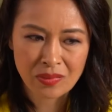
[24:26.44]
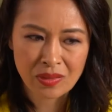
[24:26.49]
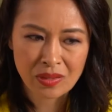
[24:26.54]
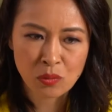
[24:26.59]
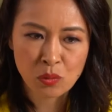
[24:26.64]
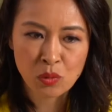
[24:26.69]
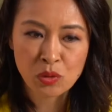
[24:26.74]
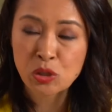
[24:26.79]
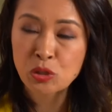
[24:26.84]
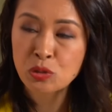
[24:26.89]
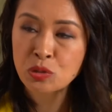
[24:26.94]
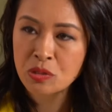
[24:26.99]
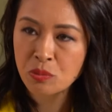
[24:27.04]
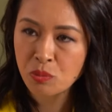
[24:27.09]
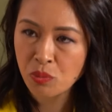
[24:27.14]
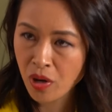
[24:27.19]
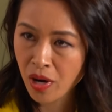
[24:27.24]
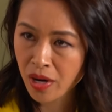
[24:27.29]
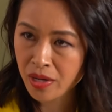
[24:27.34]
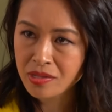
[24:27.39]
Will you
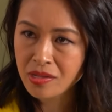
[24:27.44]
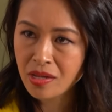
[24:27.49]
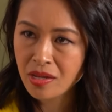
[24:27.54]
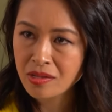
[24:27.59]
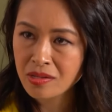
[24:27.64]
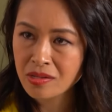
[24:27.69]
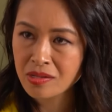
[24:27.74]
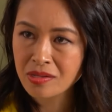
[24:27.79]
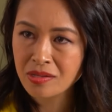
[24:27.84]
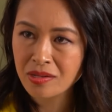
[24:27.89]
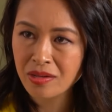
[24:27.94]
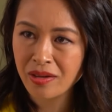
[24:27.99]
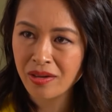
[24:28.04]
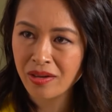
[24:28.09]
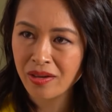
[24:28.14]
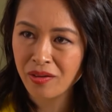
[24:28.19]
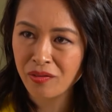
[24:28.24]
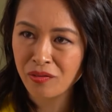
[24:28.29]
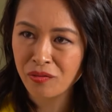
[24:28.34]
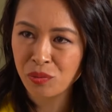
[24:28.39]
surprise us
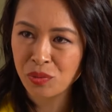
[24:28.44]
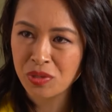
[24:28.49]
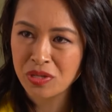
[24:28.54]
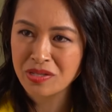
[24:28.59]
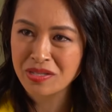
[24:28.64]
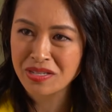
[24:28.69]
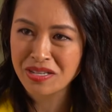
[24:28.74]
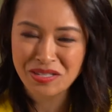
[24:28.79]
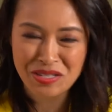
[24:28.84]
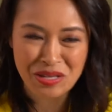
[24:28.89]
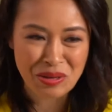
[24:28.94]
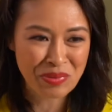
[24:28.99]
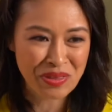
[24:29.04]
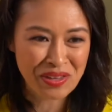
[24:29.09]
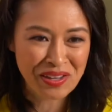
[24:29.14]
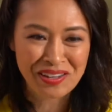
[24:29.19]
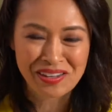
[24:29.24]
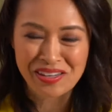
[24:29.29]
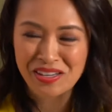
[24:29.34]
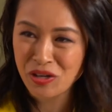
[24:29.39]
if we see
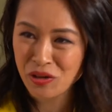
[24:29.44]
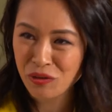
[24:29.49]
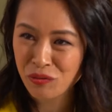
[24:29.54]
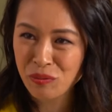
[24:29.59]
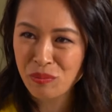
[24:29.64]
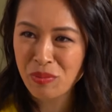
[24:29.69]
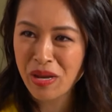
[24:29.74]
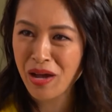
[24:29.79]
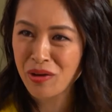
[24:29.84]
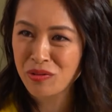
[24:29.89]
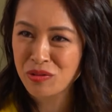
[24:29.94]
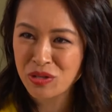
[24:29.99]
something a year from now,